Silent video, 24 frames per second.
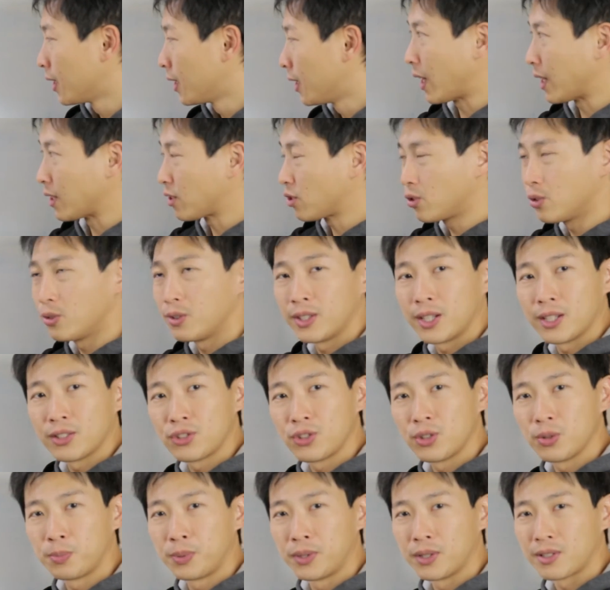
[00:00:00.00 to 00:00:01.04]
As soon
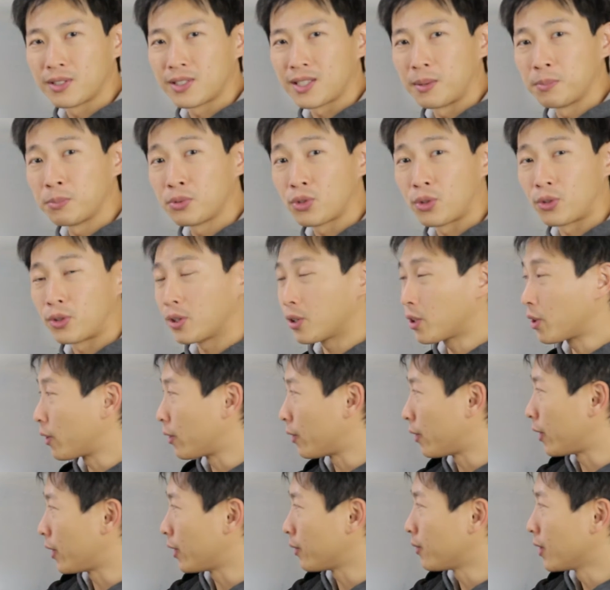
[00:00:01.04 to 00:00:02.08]
as you put some sort of
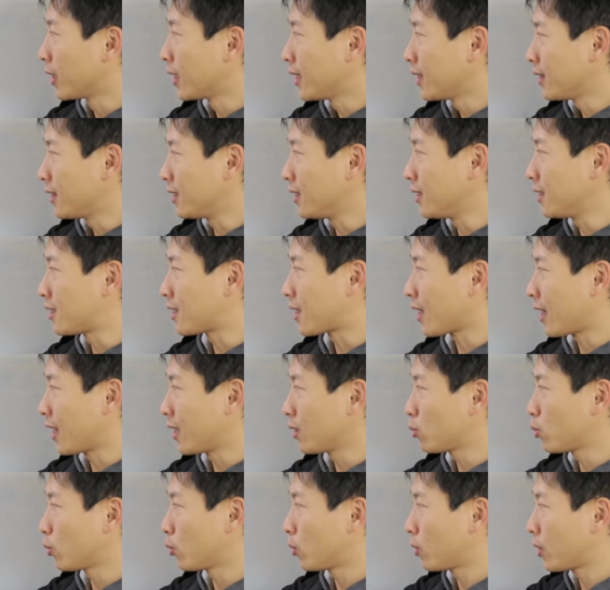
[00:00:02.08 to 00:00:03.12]
current these
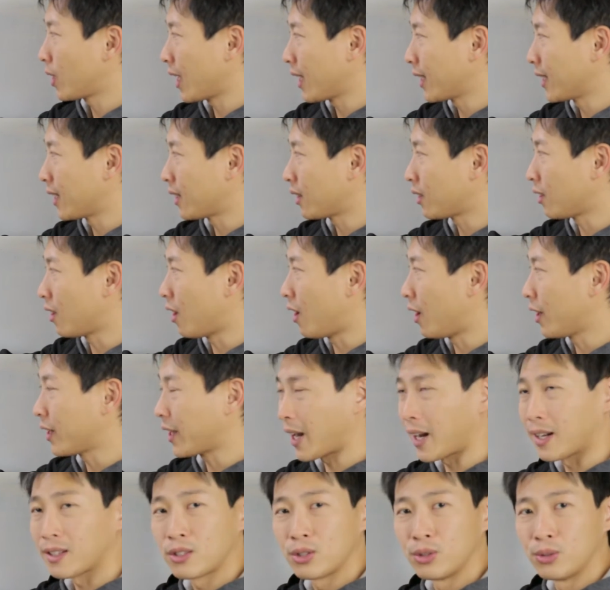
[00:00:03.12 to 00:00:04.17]
guys will kind of lock
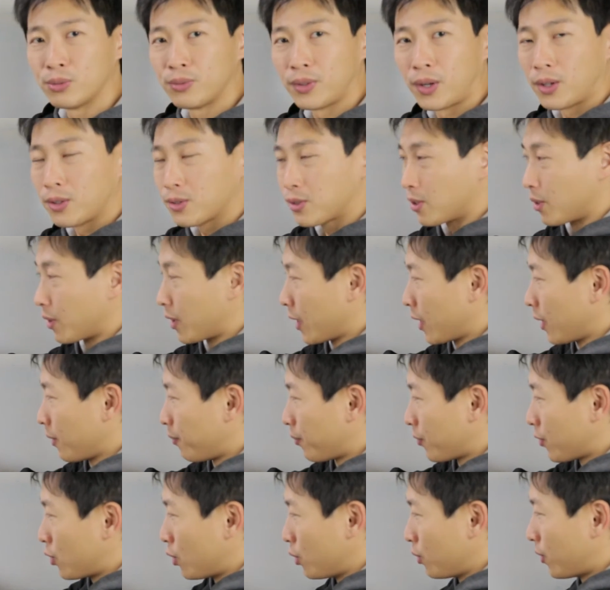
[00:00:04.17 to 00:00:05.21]
at 2 volts, okay?
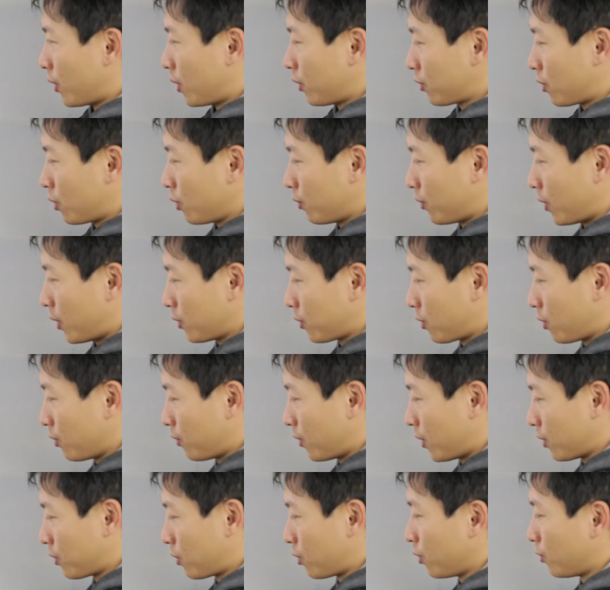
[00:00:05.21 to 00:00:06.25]
2 volt, 2 volt, 2
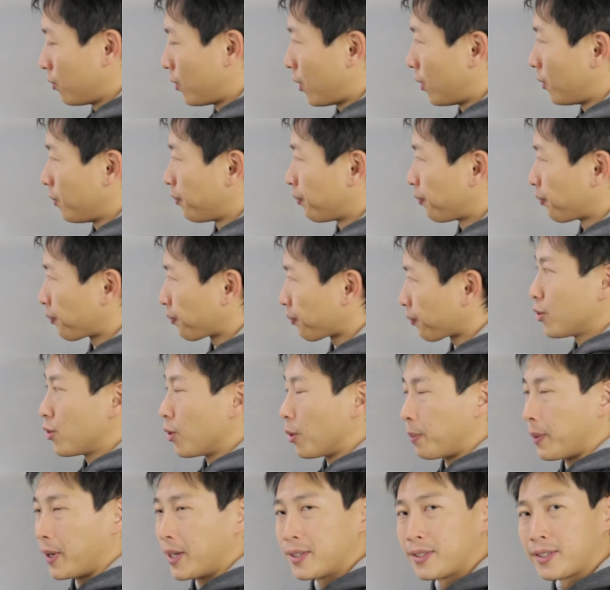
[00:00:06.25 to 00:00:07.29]
volt, 2 volt.
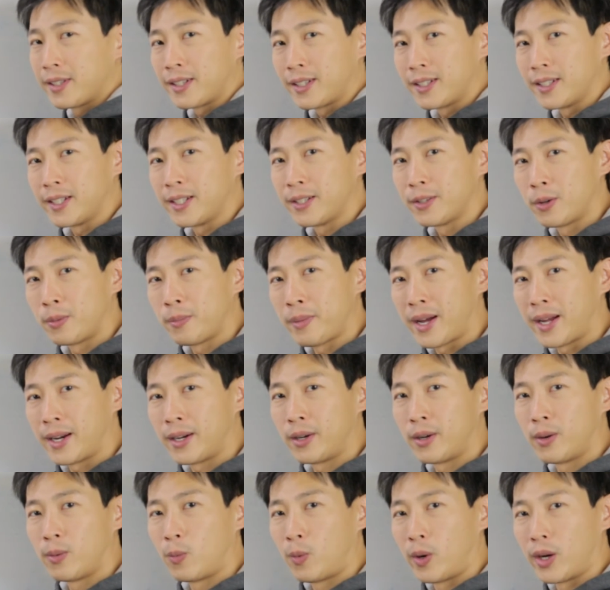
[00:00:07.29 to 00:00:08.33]
So basically, no
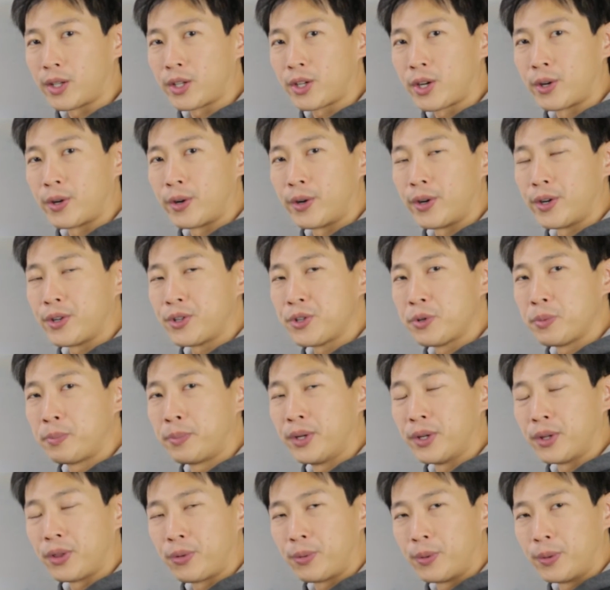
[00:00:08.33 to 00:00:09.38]
matter what current you
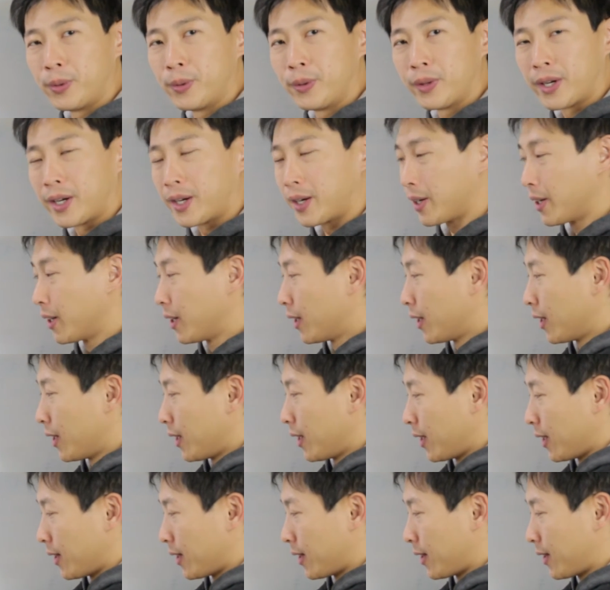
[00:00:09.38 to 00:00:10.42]
put through there,
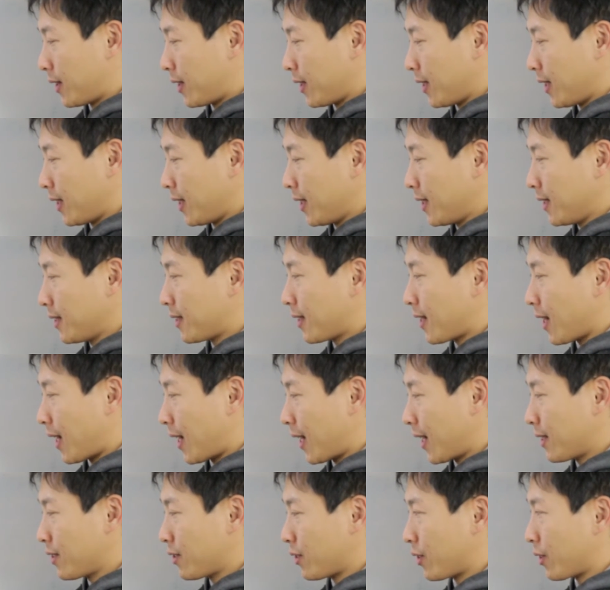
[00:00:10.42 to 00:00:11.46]
these
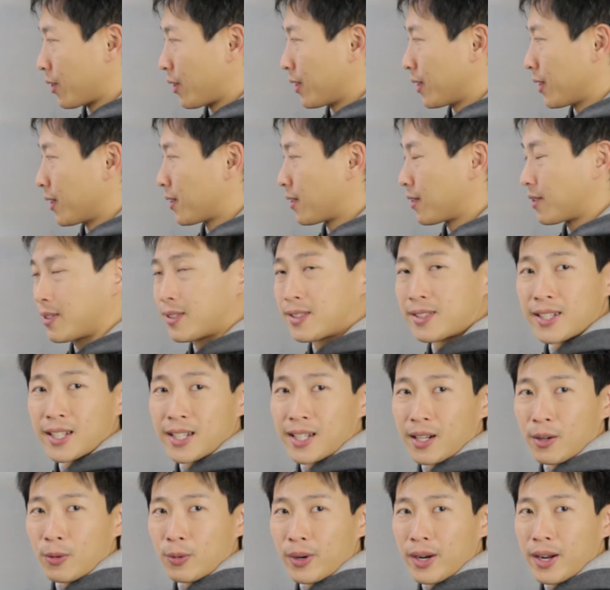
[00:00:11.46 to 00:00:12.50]
guys are going to
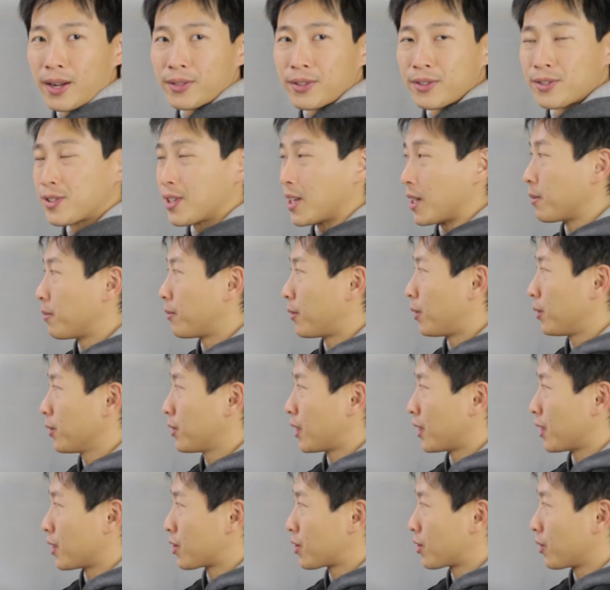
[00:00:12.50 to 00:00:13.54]
stick around the same
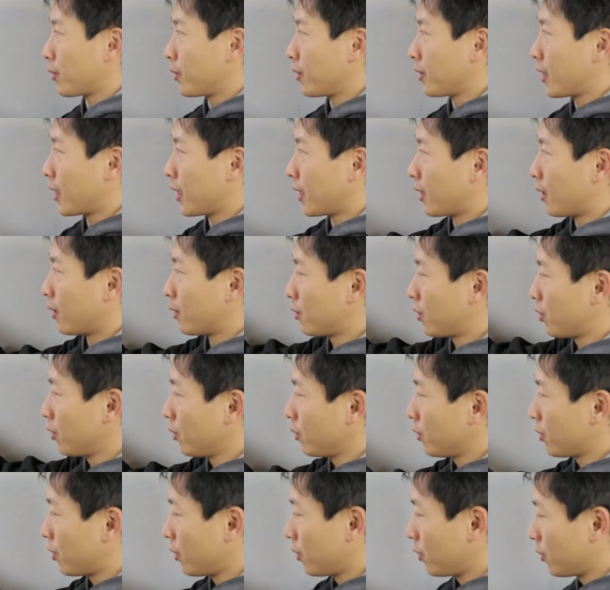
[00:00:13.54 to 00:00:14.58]
voltage. So you can go
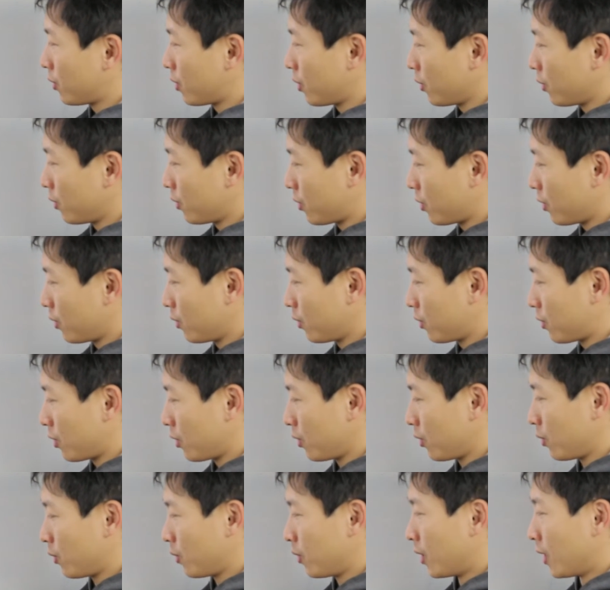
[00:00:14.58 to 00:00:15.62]
2, 2, 2, 2,
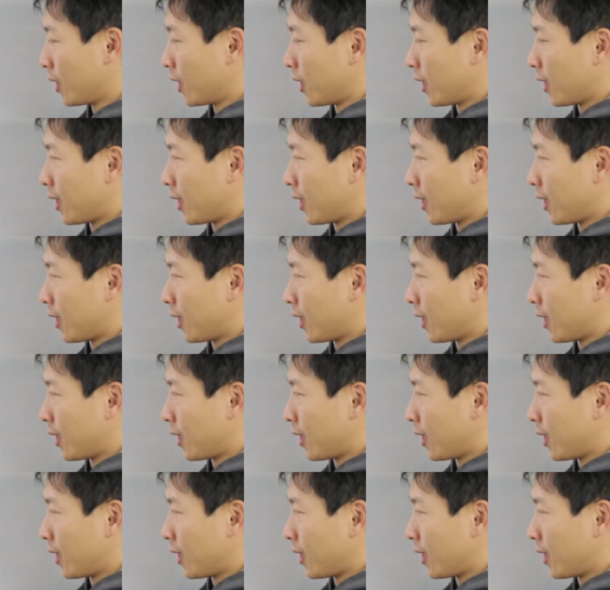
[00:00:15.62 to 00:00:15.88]
2.